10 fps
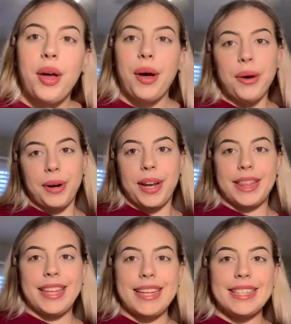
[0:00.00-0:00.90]
Alright, the
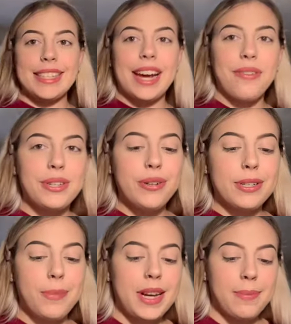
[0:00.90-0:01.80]
last thing I have to do is
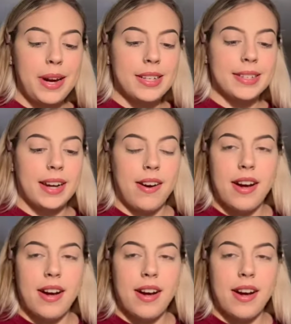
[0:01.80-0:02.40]
my mascara.